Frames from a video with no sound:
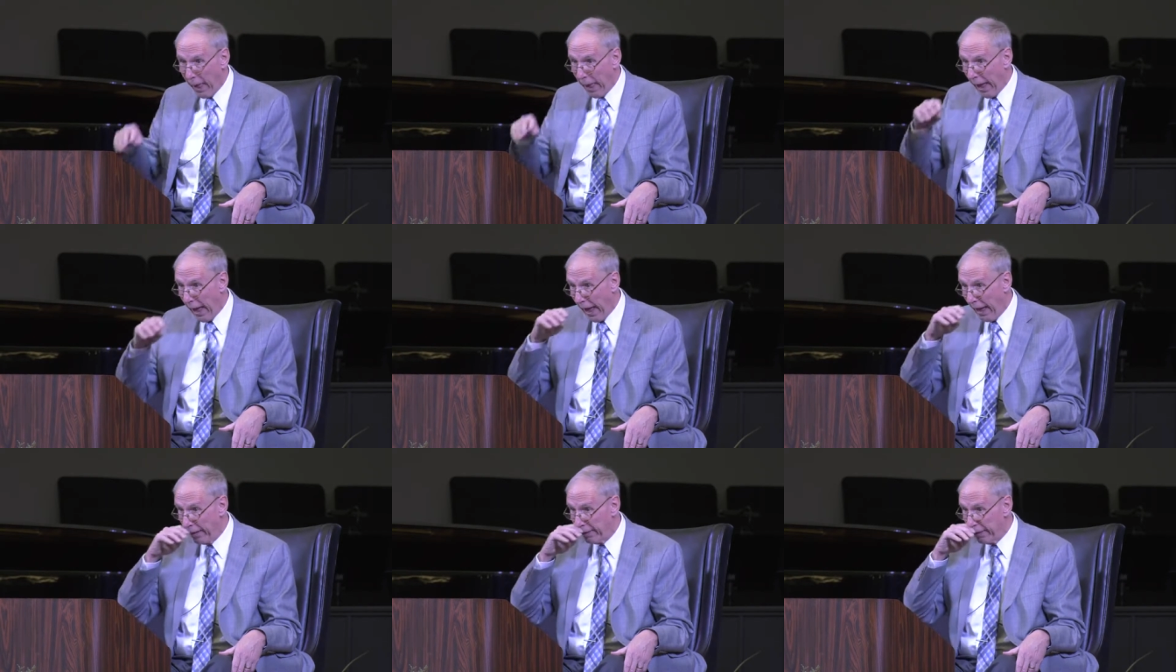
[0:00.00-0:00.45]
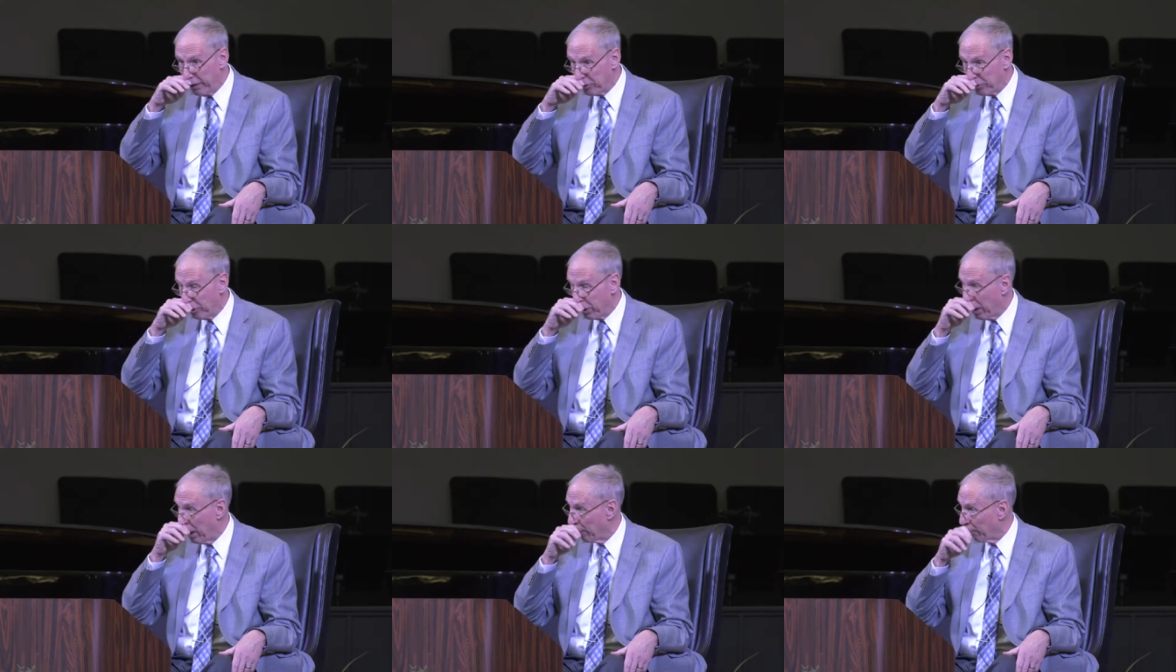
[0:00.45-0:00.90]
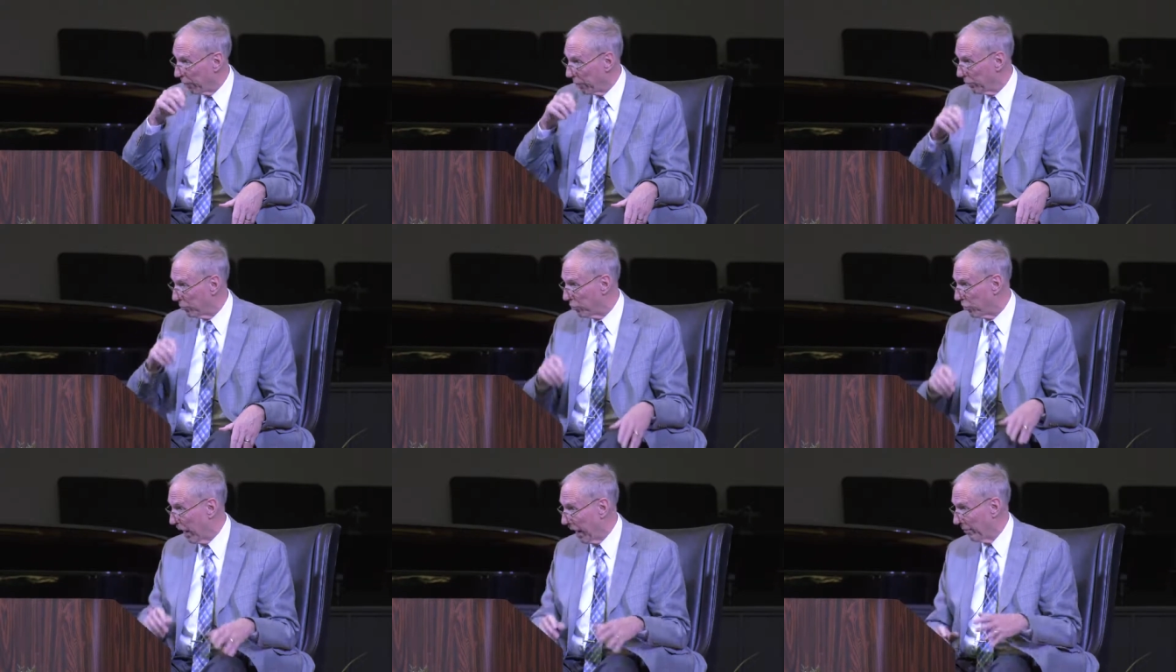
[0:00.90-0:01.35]
And there's a couple
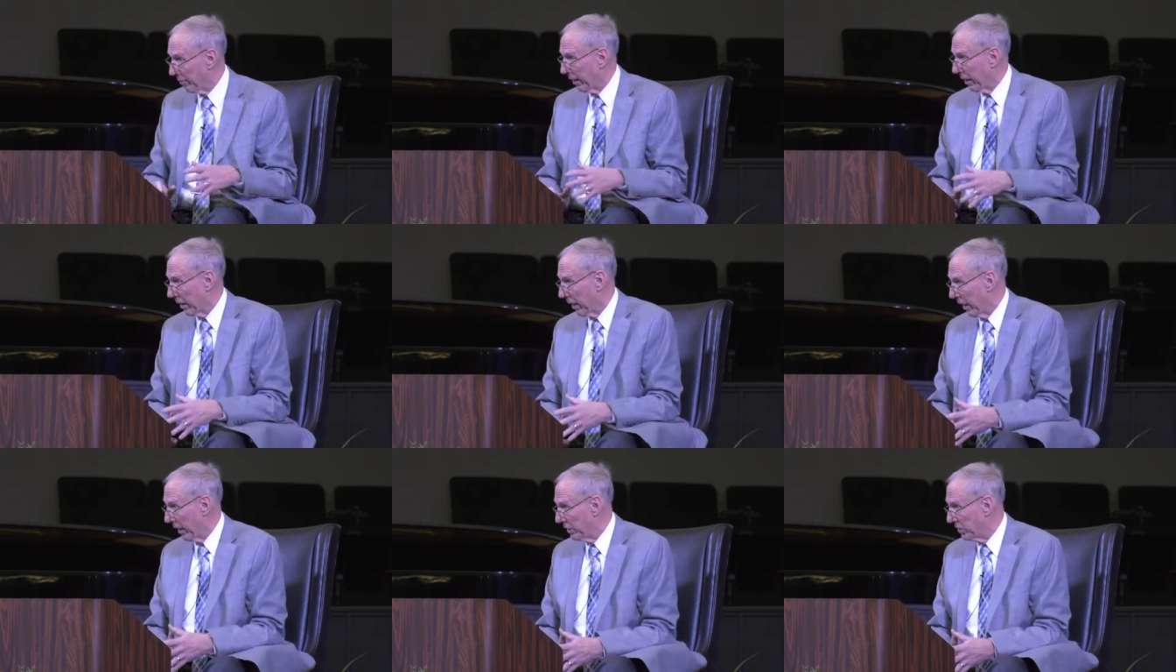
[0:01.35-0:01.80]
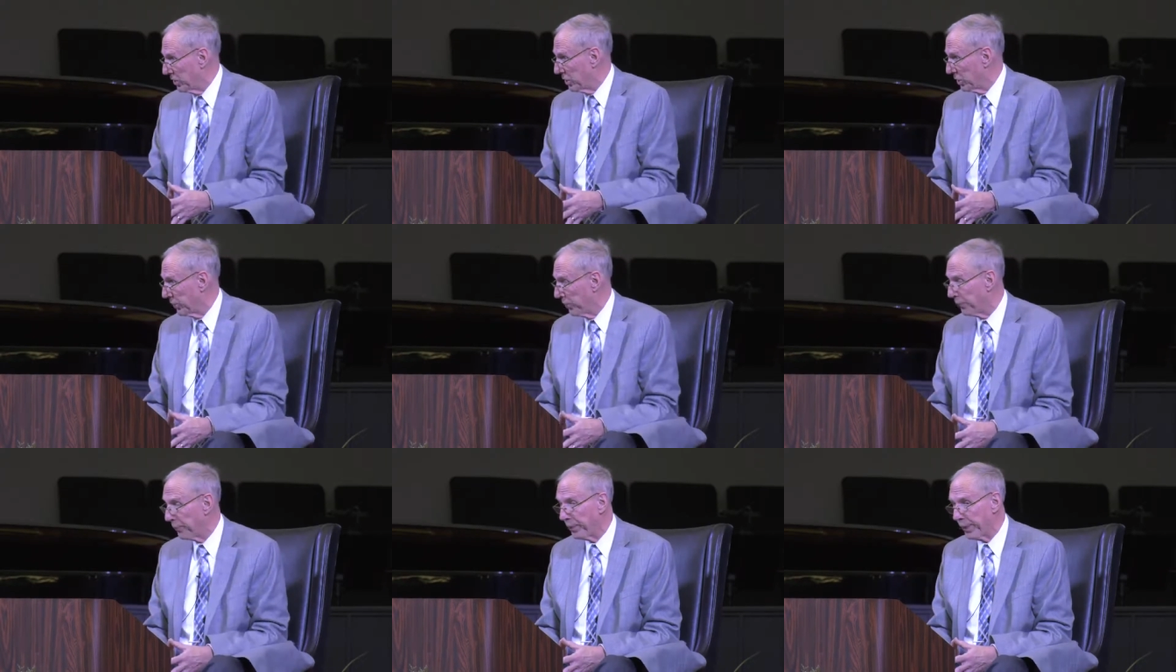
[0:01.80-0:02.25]
of traffic lights.